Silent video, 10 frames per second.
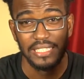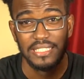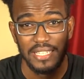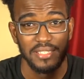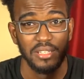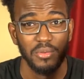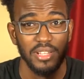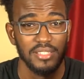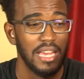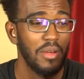decent
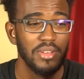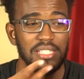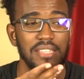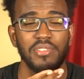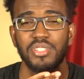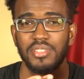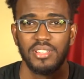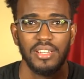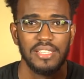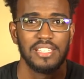ones. And I wasn't even shooting
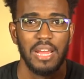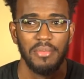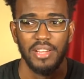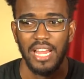on this camera.